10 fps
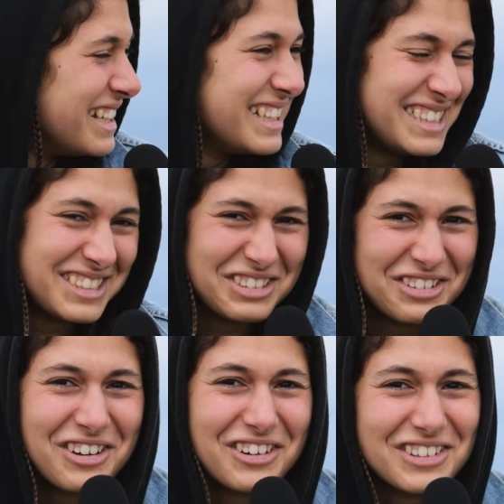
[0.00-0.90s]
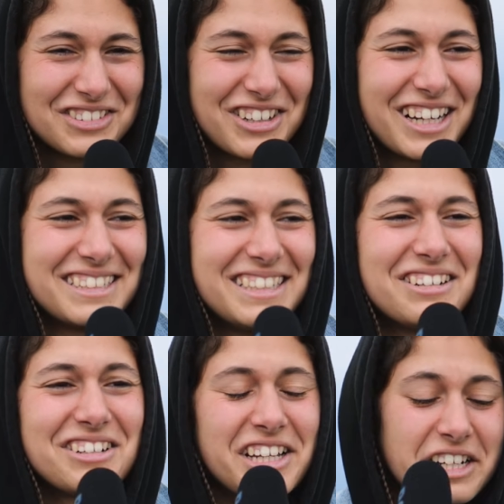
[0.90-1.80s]
It's so cold right
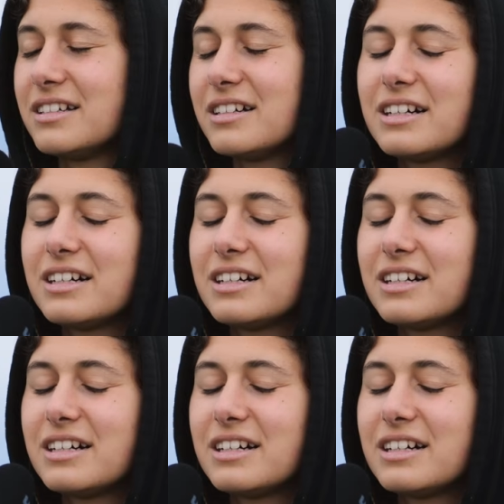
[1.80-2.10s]
now here.